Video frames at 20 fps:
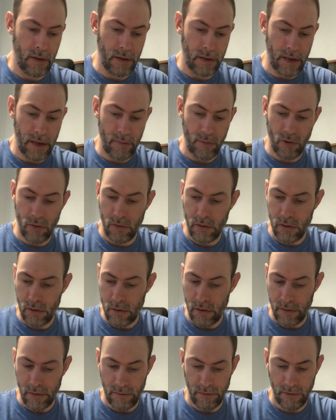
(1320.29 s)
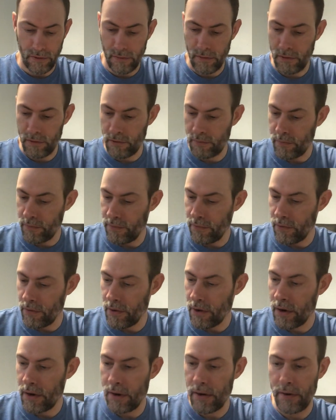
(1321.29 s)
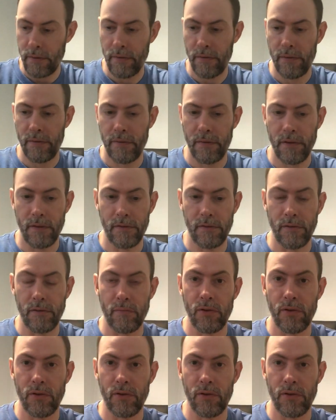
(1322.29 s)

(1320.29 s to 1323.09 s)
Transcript: label. Shown this before. This is a